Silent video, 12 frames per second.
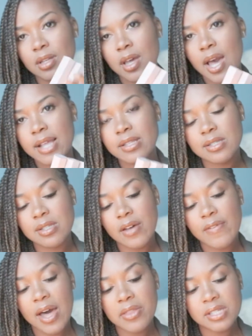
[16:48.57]
I just
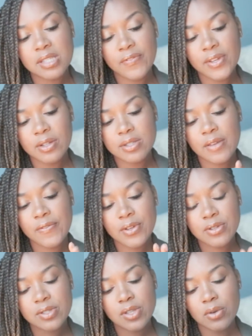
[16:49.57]
love how this feels. It
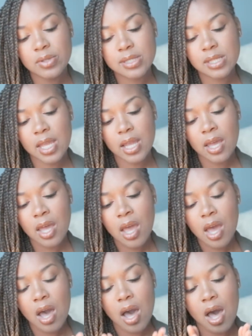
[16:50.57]
feels so sleek.
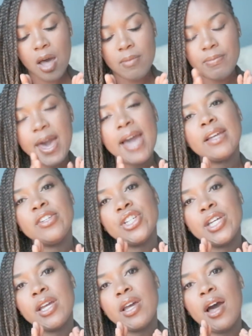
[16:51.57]

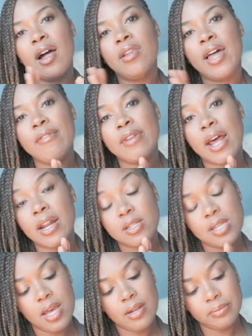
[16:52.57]
Packaging, 11 out of
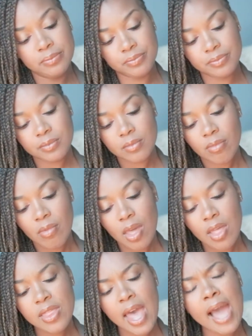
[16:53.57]
10.
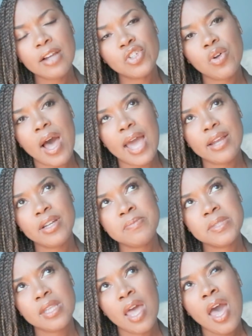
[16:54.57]
The actual
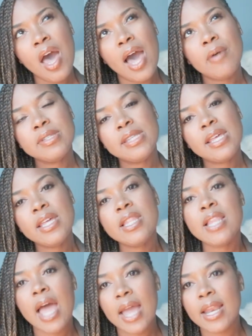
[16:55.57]
items, I would say
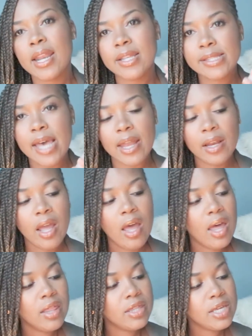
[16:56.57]
9 out of 10.
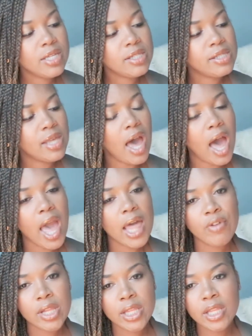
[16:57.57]
This, I
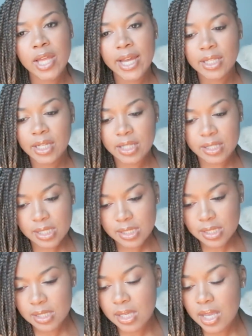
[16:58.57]
really liked the
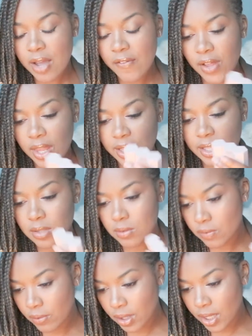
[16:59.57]
consistency. I felt like this
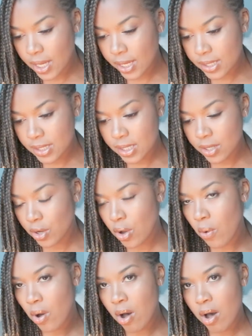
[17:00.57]
was really easy to
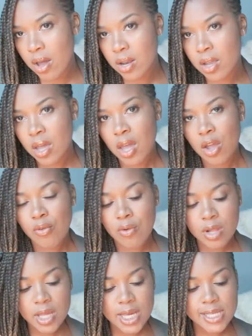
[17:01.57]
go on,
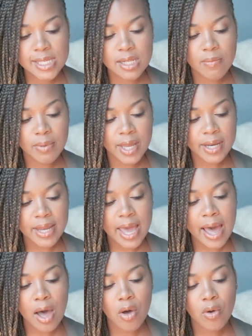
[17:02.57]
really easy to blend
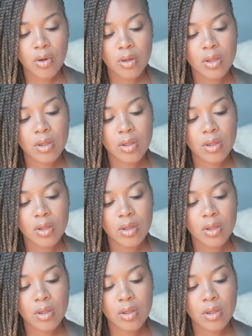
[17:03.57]
out.